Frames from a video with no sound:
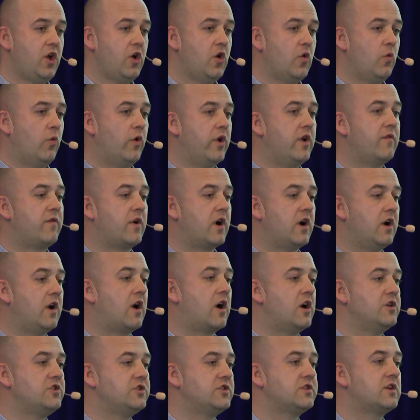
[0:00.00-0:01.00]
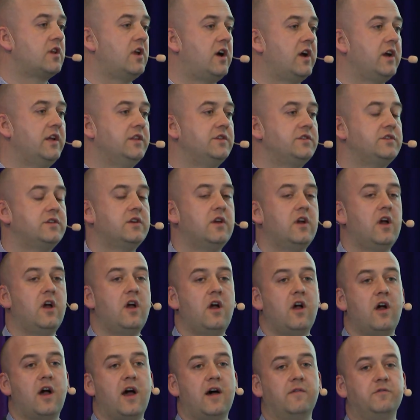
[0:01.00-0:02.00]
One of our largest clients
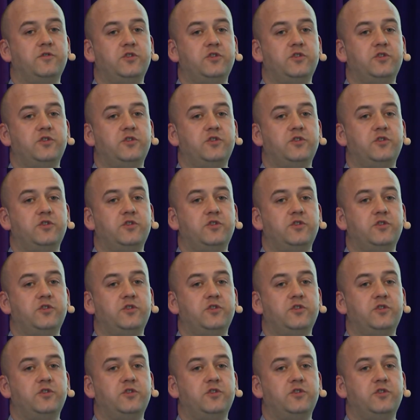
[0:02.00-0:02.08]
have